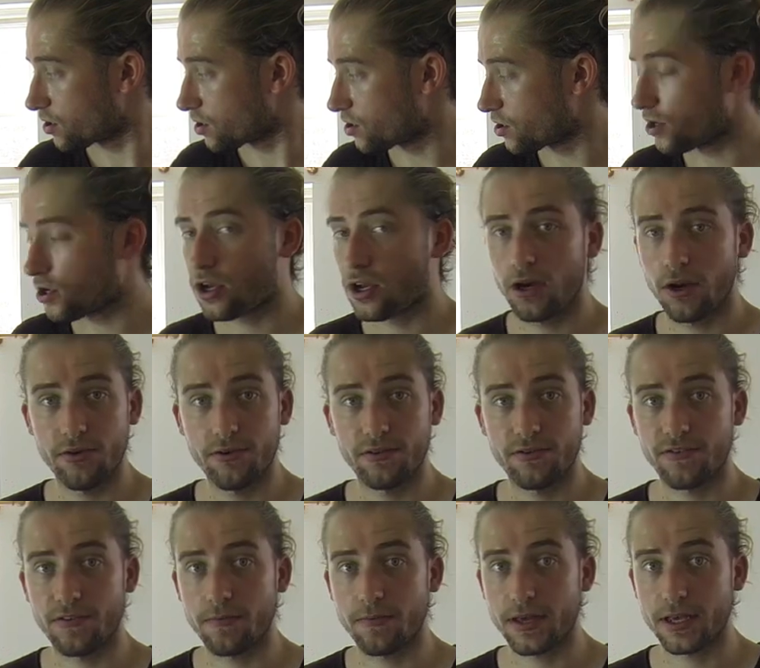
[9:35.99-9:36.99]
conclude
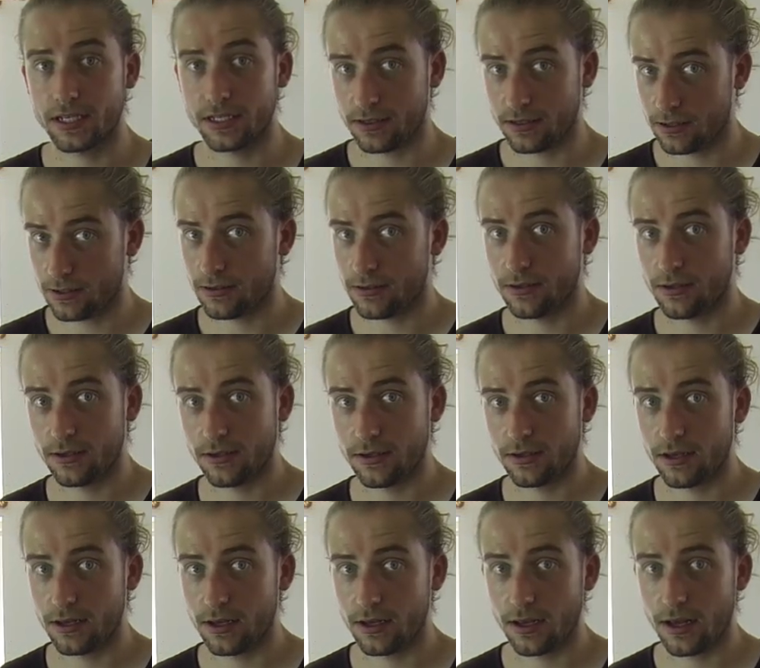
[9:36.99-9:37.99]
from this?
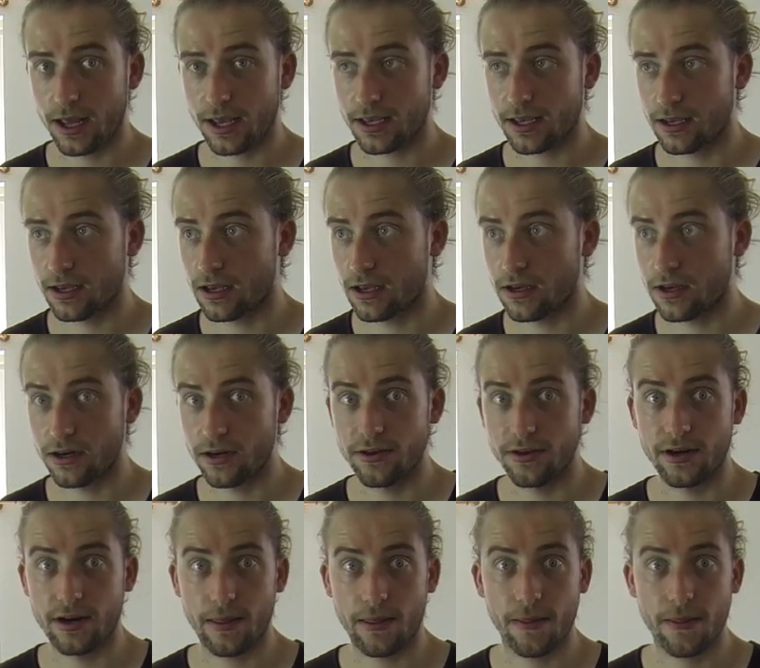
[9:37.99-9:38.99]
I can conclude
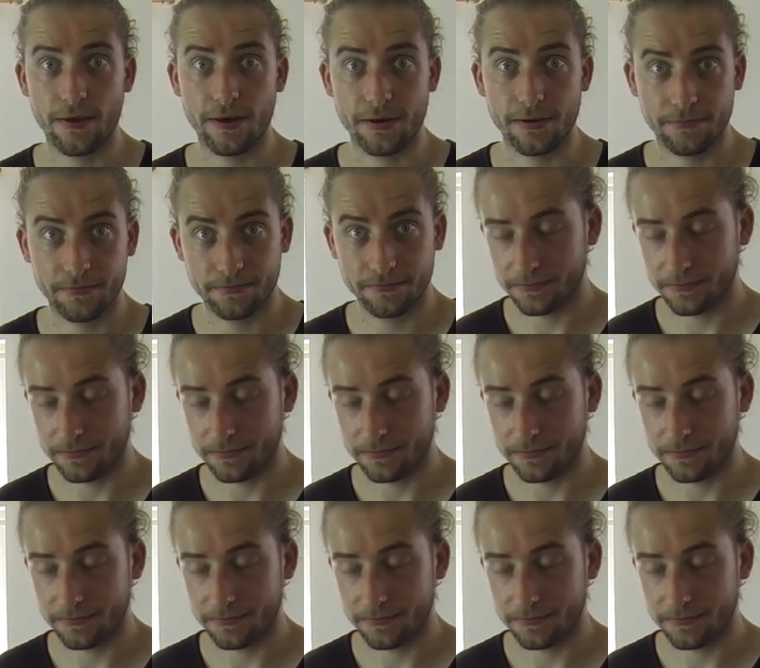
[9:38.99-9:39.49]
another thing